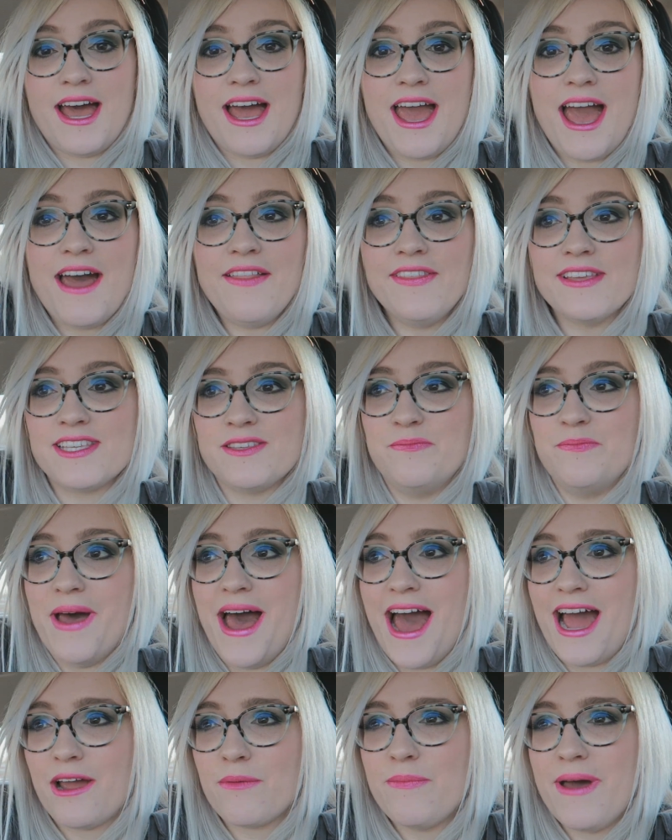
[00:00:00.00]
I had this
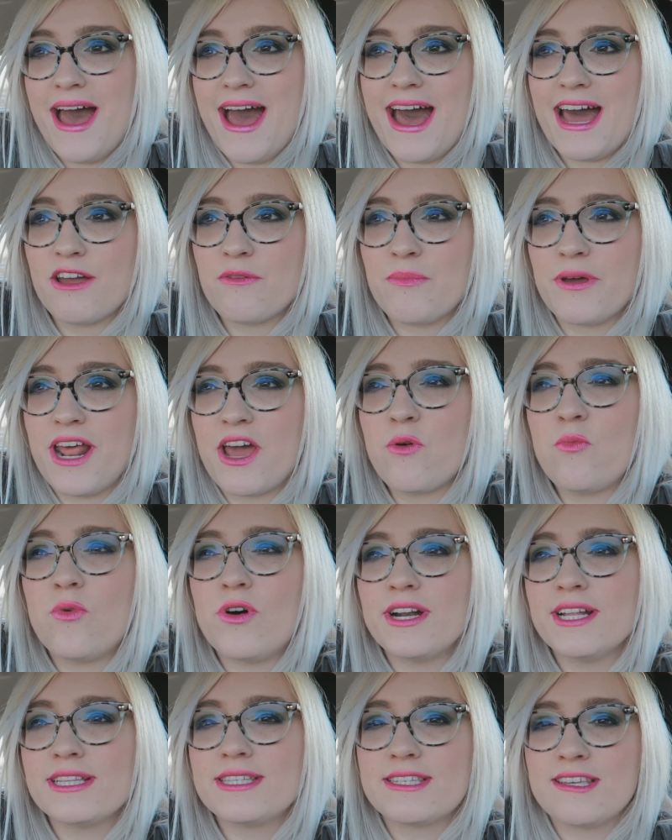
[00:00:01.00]
backpack, but I
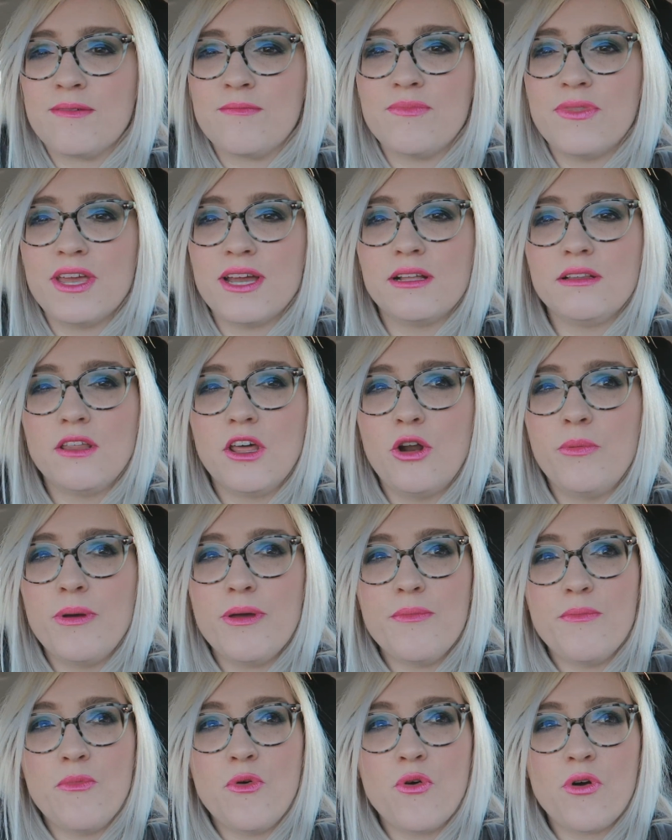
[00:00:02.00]
wanted something a little
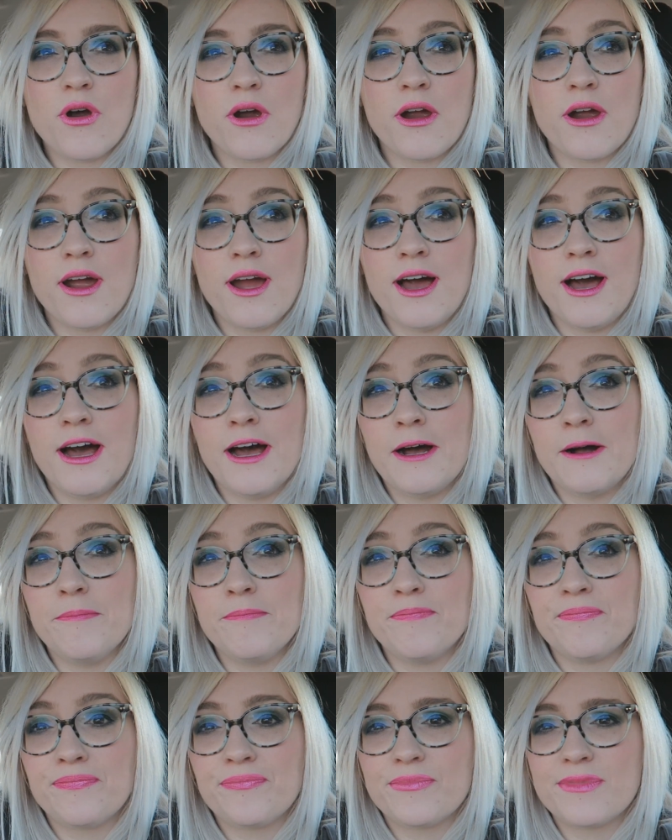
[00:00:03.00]
bit more
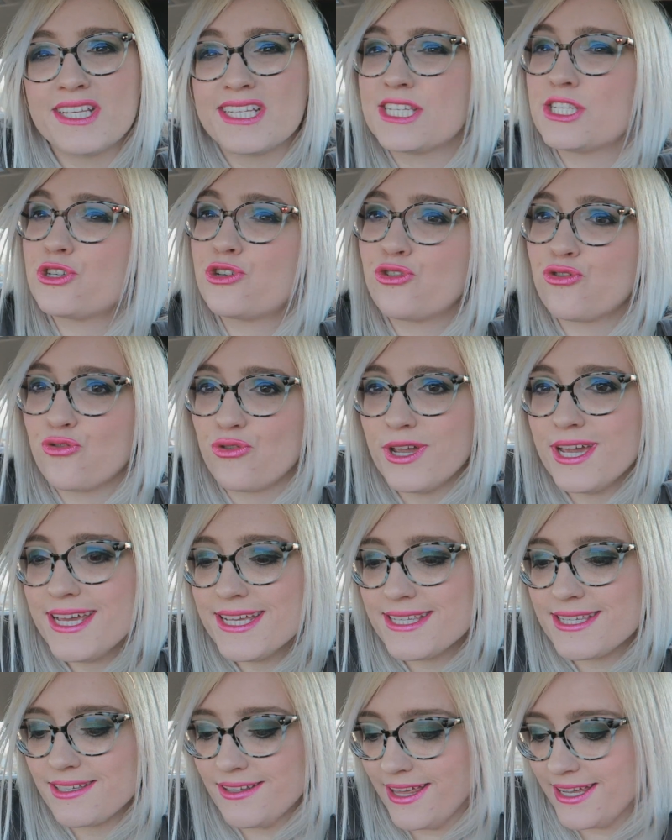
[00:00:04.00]
um,
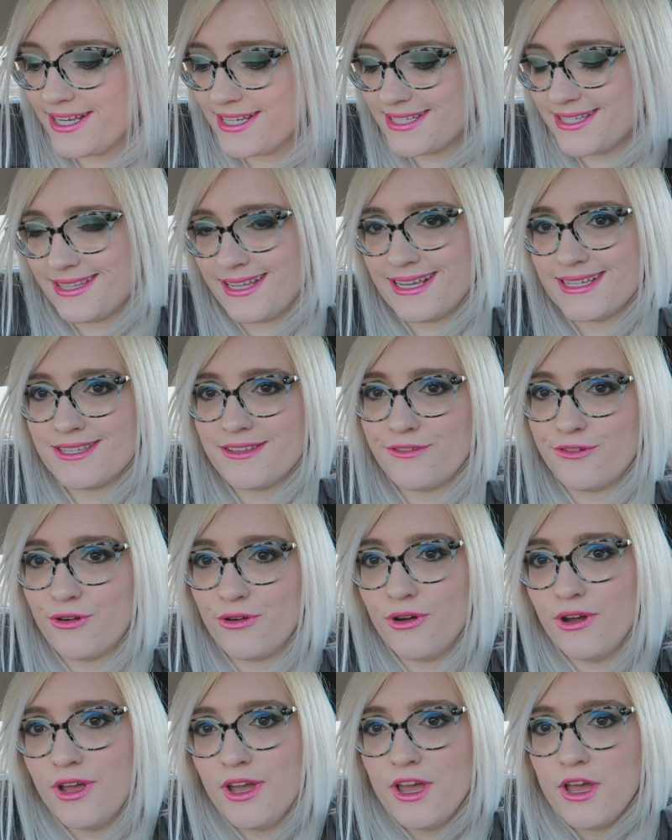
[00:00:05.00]
discreet, like just a nice
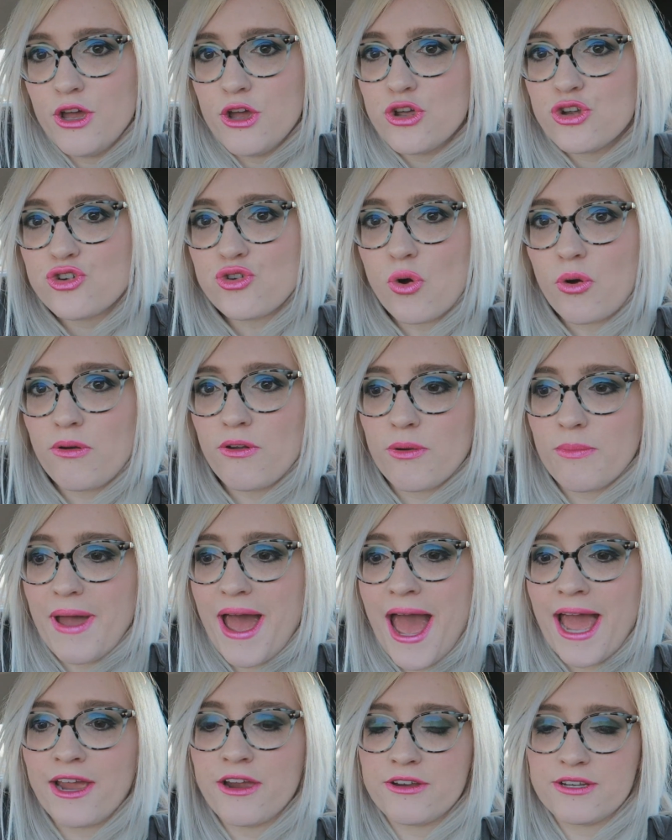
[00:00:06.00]
little shoulder
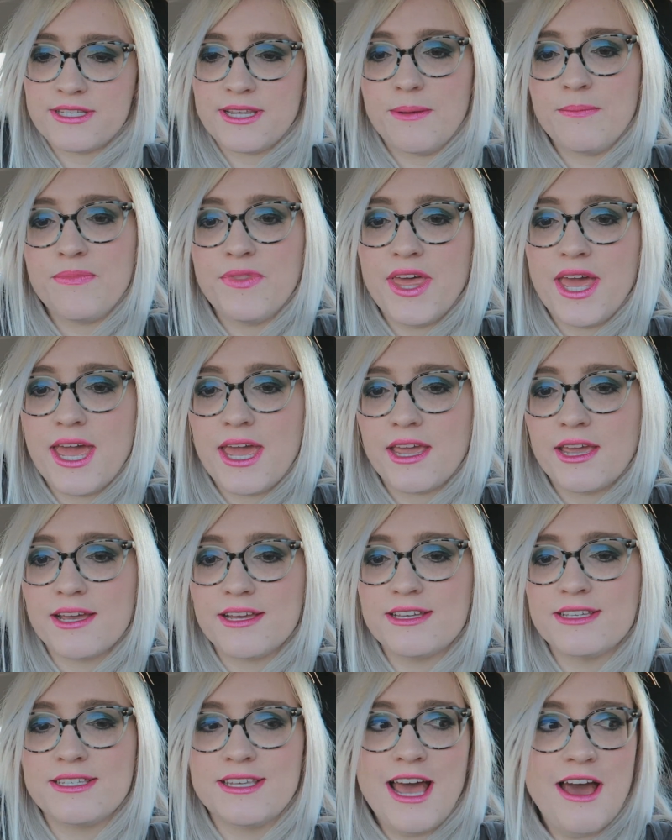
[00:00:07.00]
bag or something,
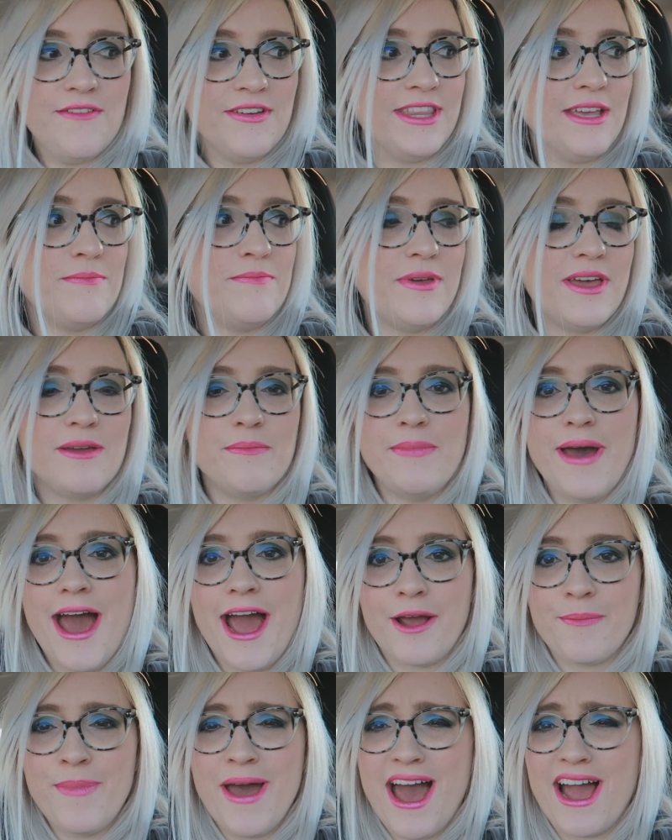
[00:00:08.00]
because having that big
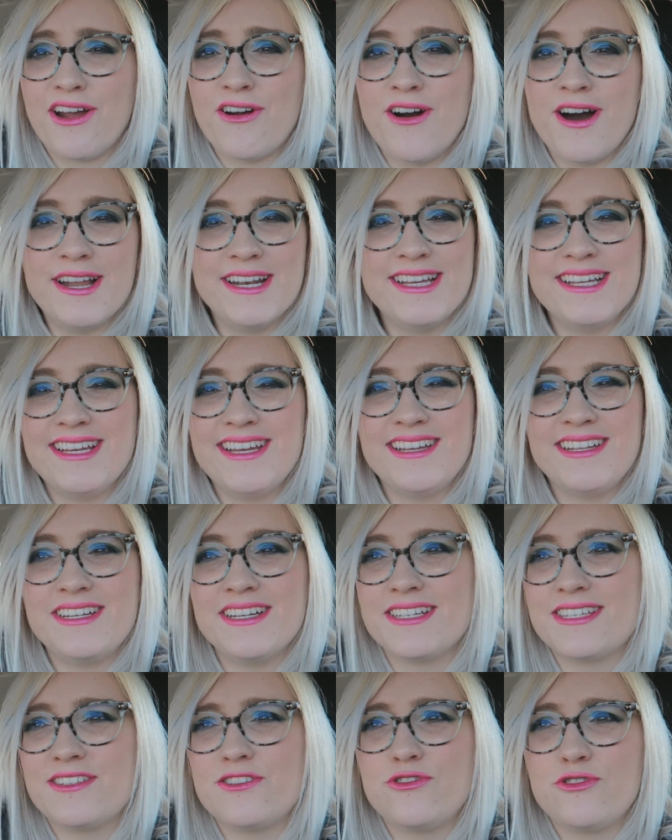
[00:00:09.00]
backpack on, it, it
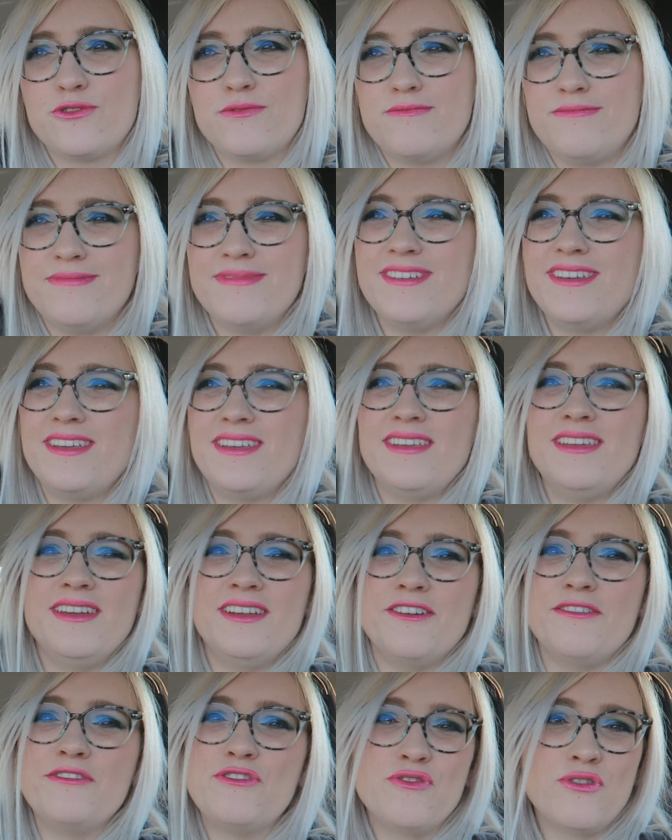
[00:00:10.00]
just,
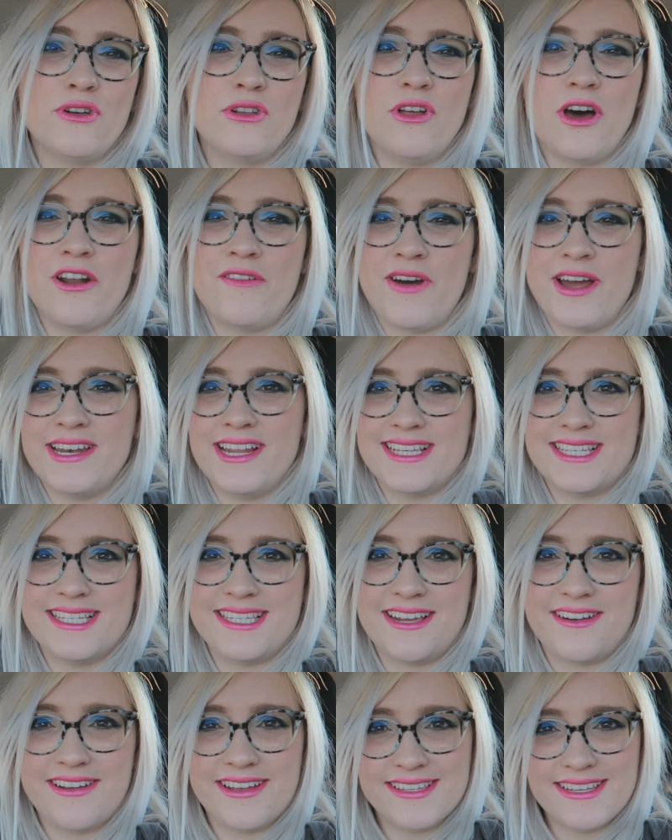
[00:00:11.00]
you know, drew a lot of
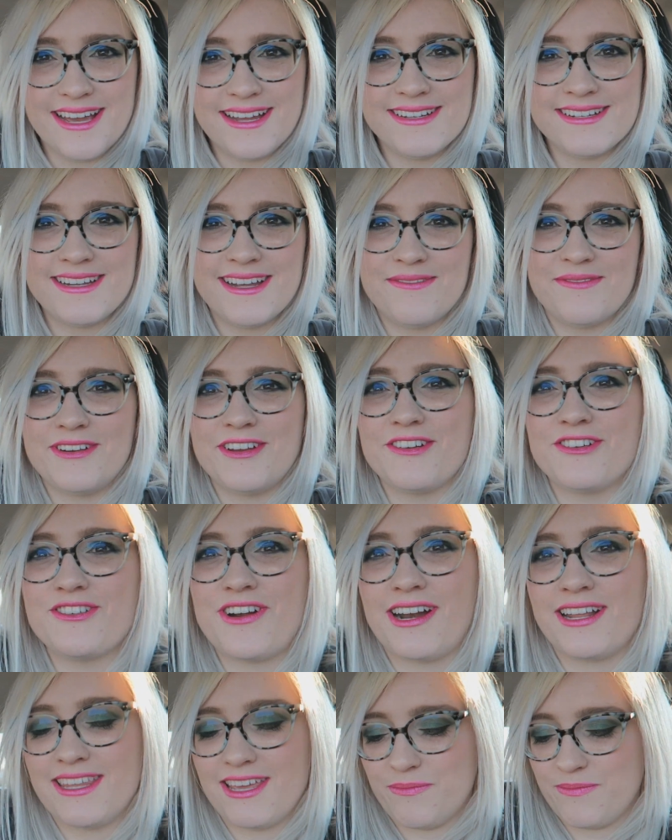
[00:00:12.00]
unnecessary attention when you were
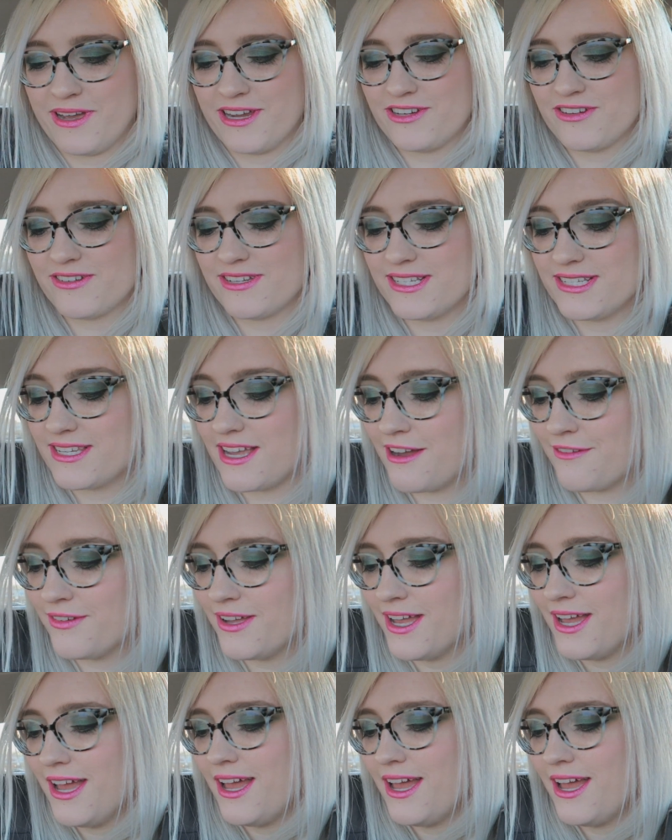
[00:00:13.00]
trying to take pictures and stuff.